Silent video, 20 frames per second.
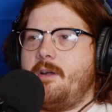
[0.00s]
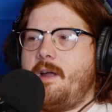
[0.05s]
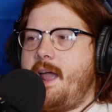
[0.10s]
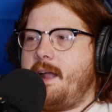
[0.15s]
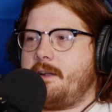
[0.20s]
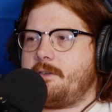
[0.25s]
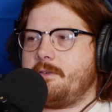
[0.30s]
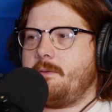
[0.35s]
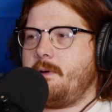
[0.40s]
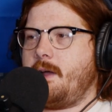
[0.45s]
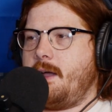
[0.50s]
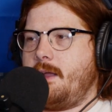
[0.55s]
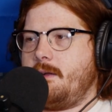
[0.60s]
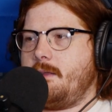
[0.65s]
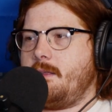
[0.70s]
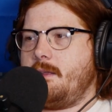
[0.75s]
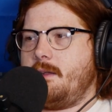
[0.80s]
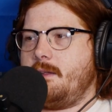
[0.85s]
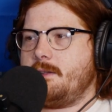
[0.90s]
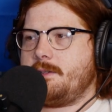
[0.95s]
actor writer
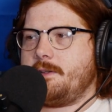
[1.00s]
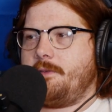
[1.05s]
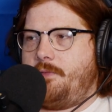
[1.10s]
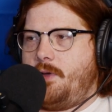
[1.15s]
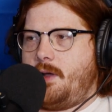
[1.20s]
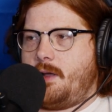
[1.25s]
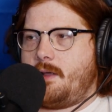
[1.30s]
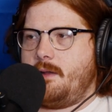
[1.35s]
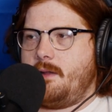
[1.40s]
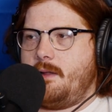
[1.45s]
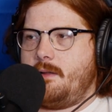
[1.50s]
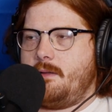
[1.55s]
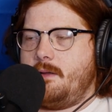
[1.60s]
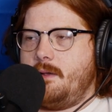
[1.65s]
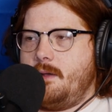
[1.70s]
than he is a fucking